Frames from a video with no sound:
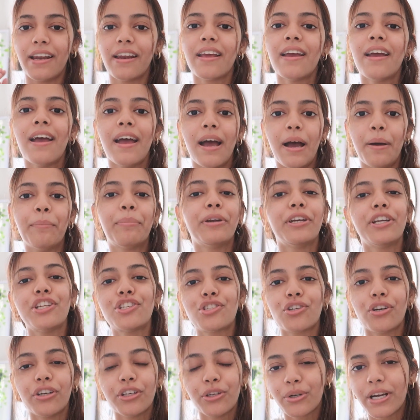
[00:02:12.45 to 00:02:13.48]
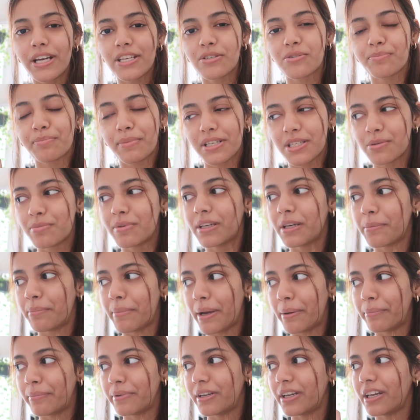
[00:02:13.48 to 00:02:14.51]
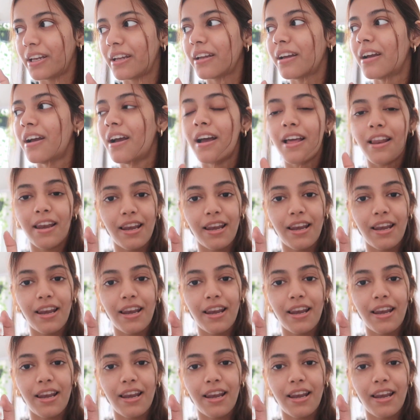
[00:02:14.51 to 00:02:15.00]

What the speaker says: and I'm pretty sure you guys must be remembering,